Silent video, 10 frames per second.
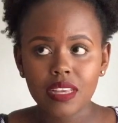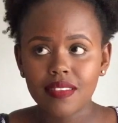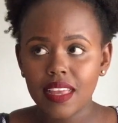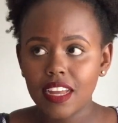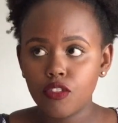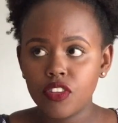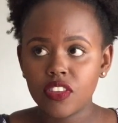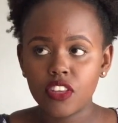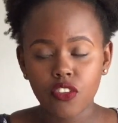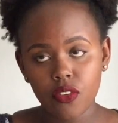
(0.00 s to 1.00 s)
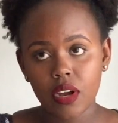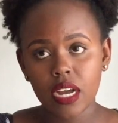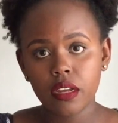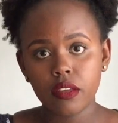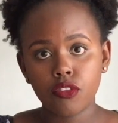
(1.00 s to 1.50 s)
okay, sasa hatuwezi
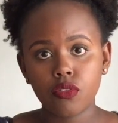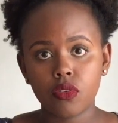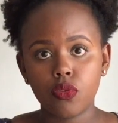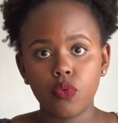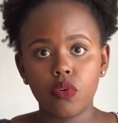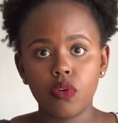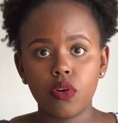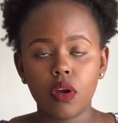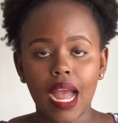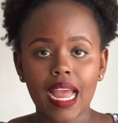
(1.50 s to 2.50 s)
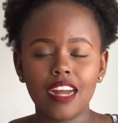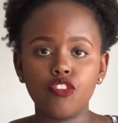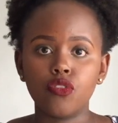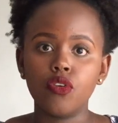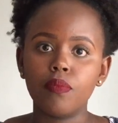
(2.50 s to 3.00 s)
nyoa. So I had
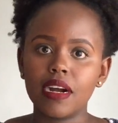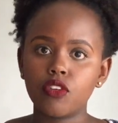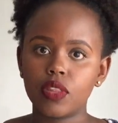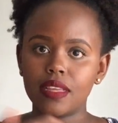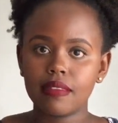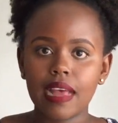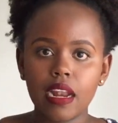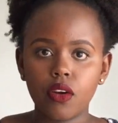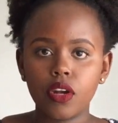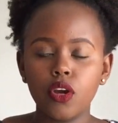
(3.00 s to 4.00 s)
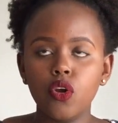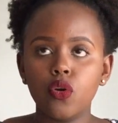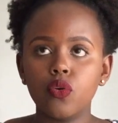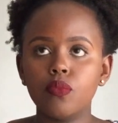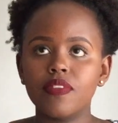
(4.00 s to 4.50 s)
to go back to the salon.
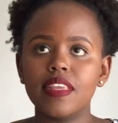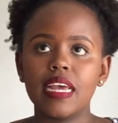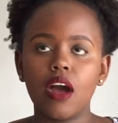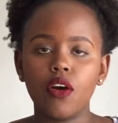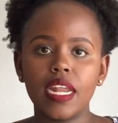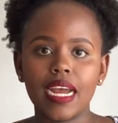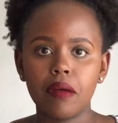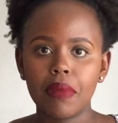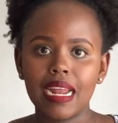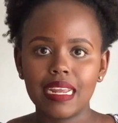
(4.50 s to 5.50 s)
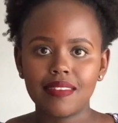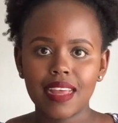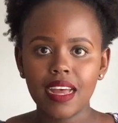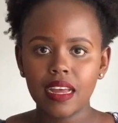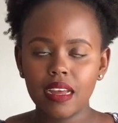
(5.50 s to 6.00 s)
Umse aone kama
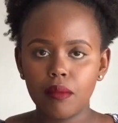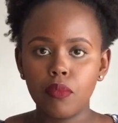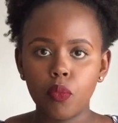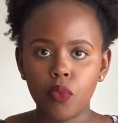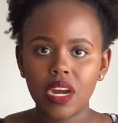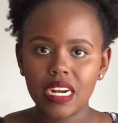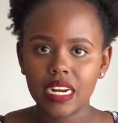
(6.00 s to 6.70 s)
anaweza bomoa